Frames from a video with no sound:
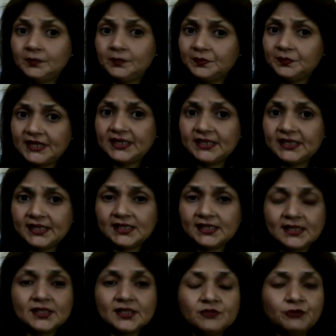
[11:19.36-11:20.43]

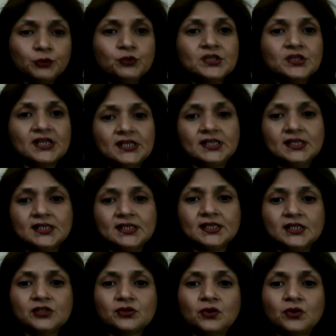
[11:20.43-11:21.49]
sentences, few
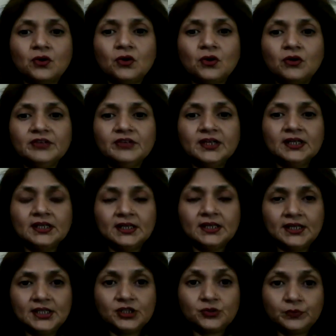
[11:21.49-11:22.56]
sentences of
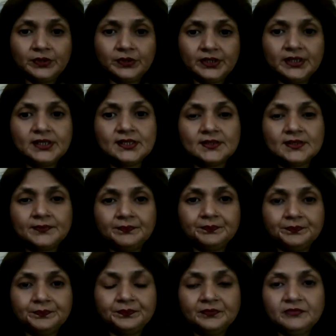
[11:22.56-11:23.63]
these words.
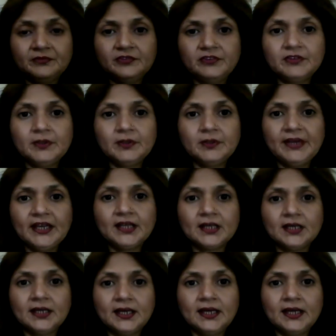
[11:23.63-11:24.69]
We will make
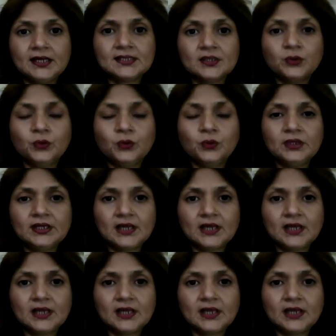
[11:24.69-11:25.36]
as a whole